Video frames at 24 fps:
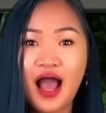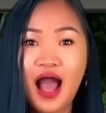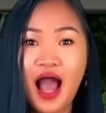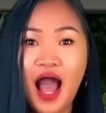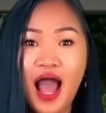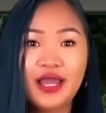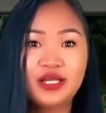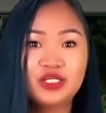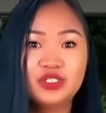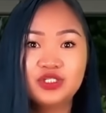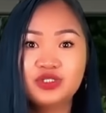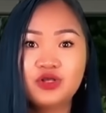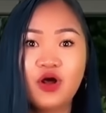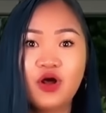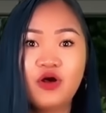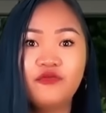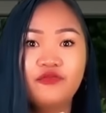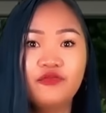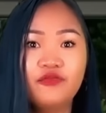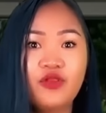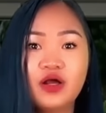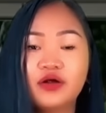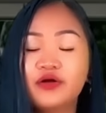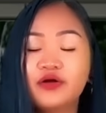I saw a
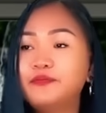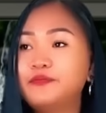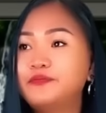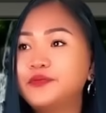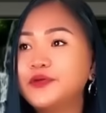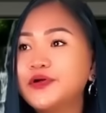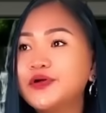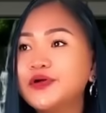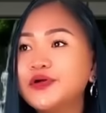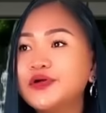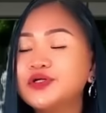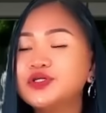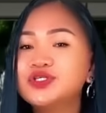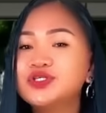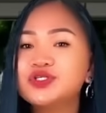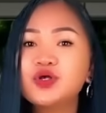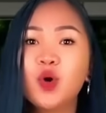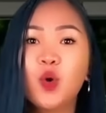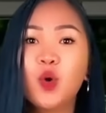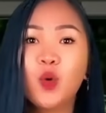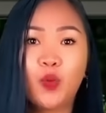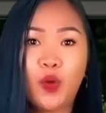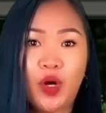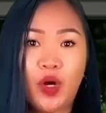flock of birds,
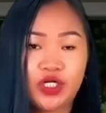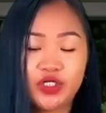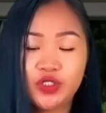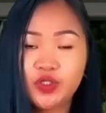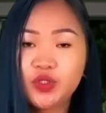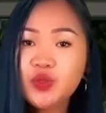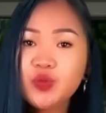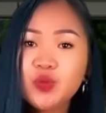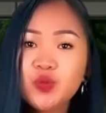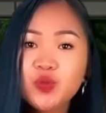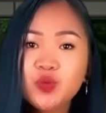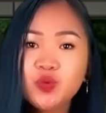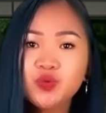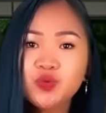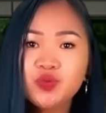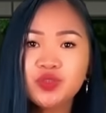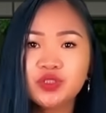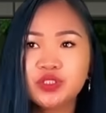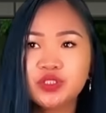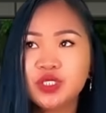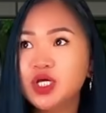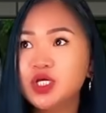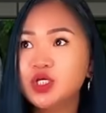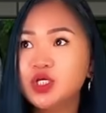
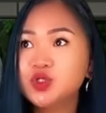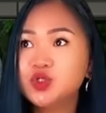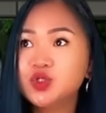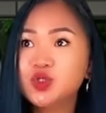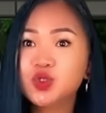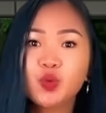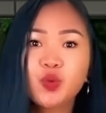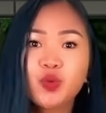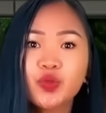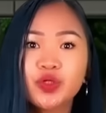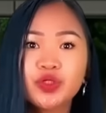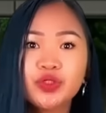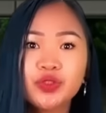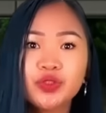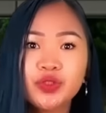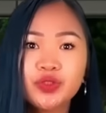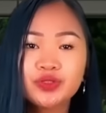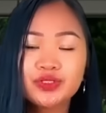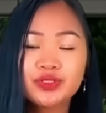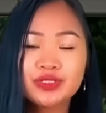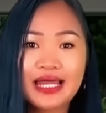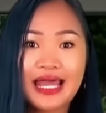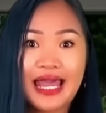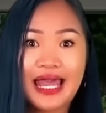raccoons,
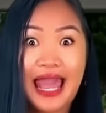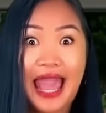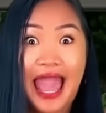squirrels,